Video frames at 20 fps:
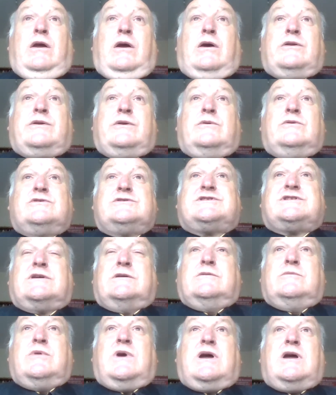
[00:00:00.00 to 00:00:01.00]
And
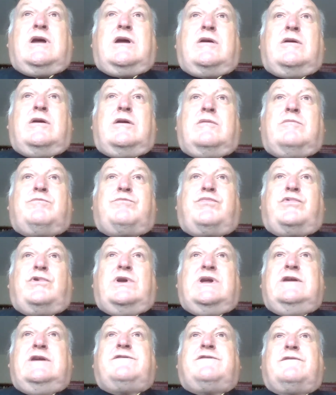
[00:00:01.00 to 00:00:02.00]
also
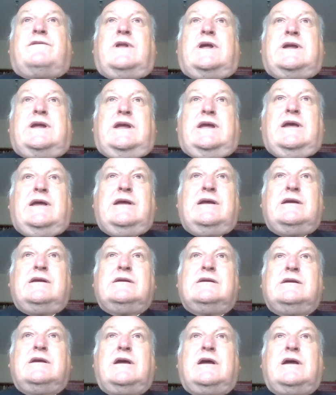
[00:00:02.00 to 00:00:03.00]
briefly,
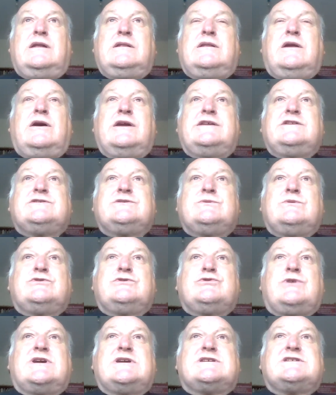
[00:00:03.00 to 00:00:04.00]
I'd like to
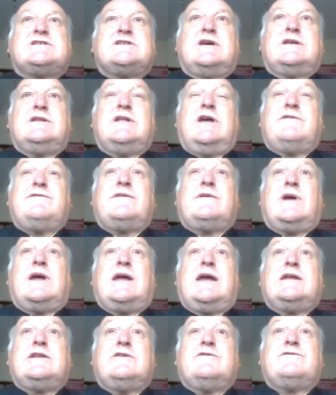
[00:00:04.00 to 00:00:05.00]
address another
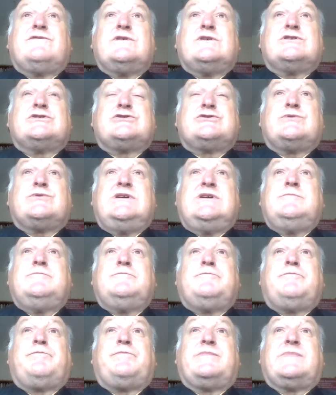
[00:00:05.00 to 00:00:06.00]
anniversary
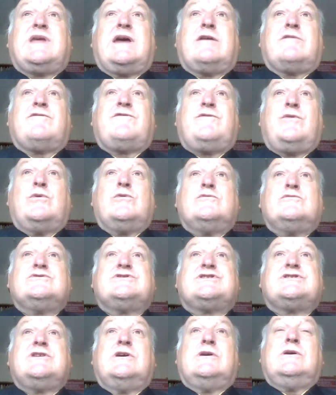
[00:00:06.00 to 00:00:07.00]
that
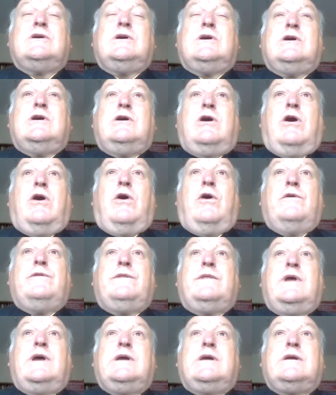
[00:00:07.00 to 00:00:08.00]
falls
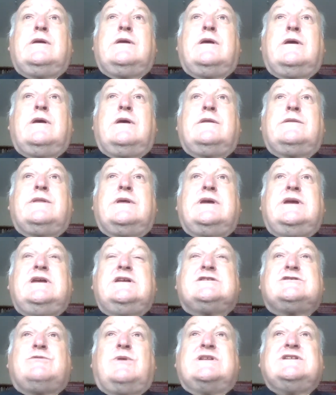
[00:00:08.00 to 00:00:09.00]
on the
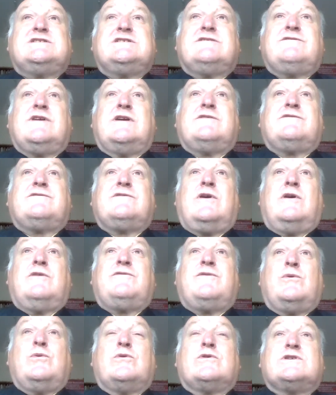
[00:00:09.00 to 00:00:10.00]
25th
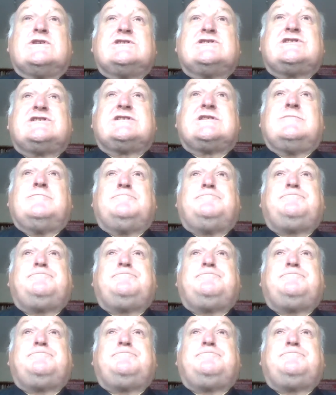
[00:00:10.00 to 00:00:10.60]
of August,